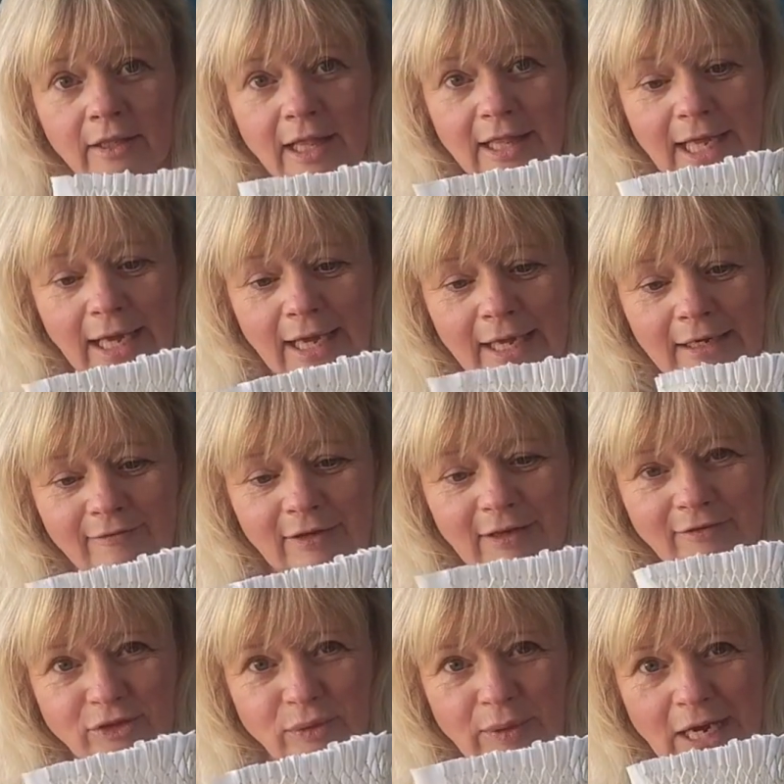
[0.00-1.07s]
that kind of
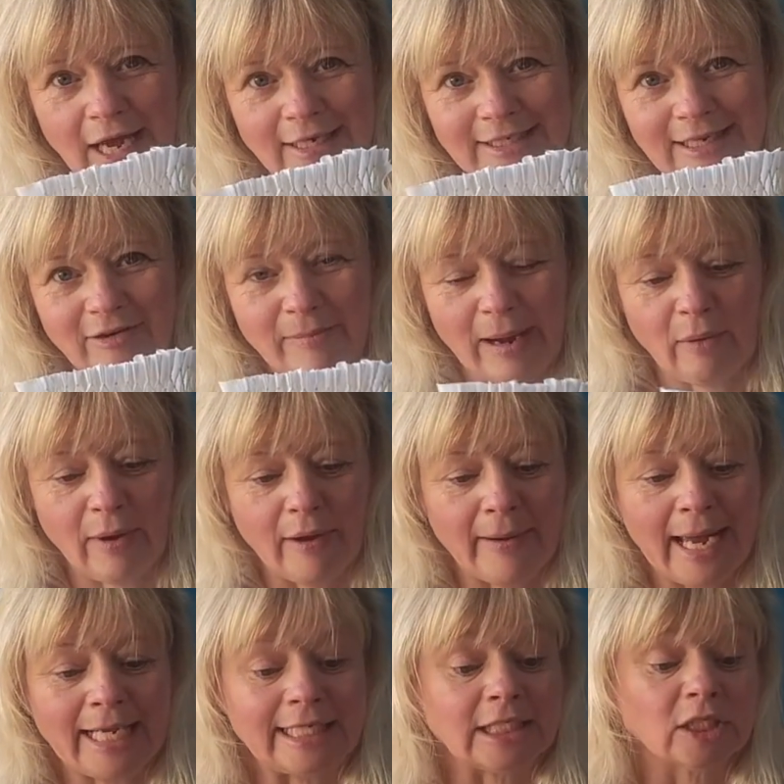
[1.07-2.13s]
gives you an idea about where we're
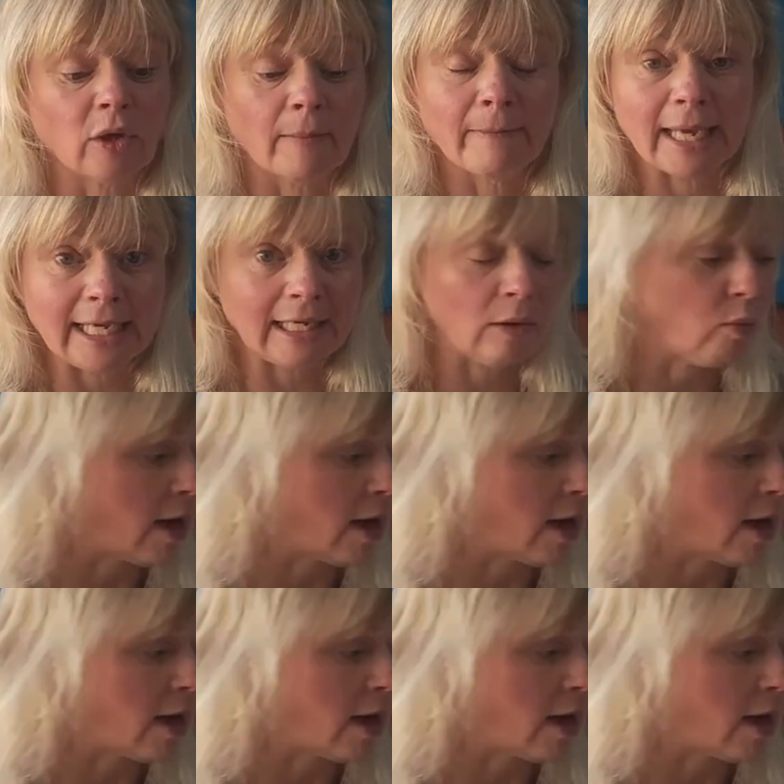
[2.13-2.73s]
heading. So I'm making